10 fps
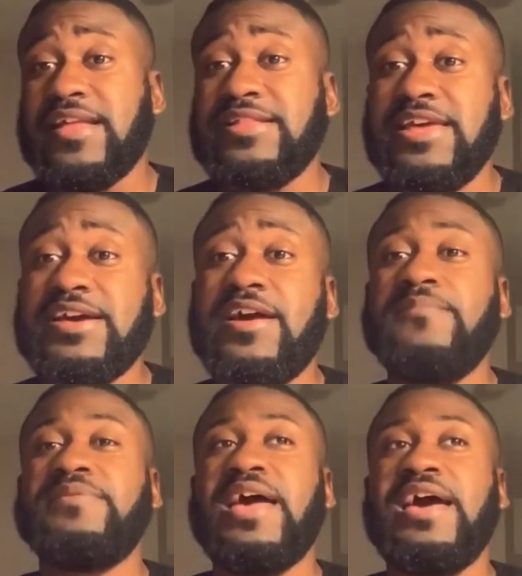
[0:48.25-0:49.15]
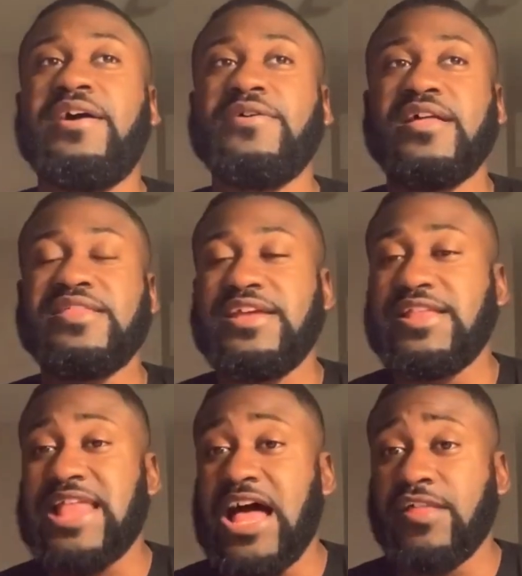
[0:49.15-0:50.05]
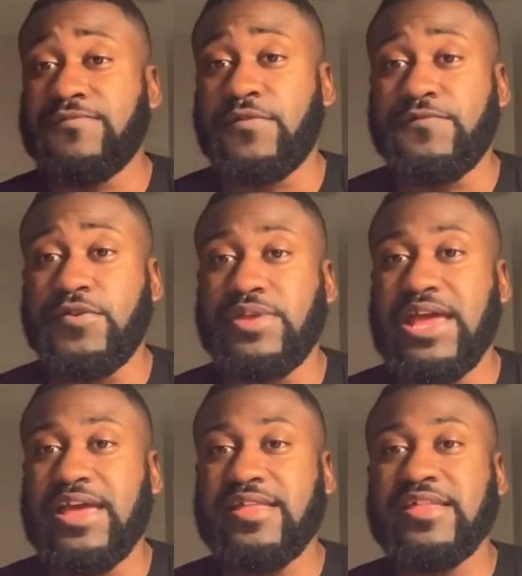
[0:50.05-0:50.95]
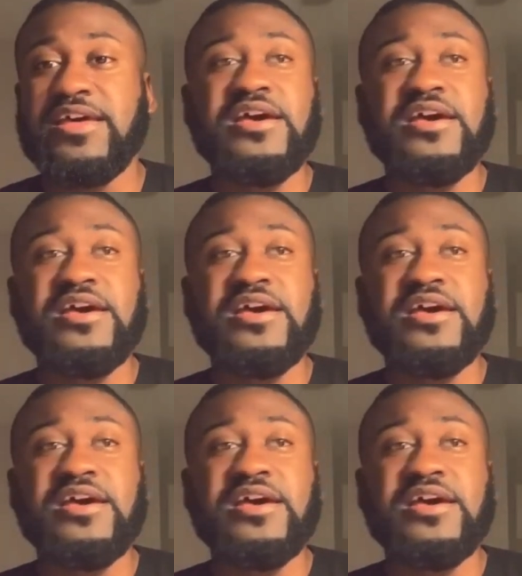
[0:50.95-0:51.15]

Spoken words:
I did come down. I stayed in Dallas for a few days.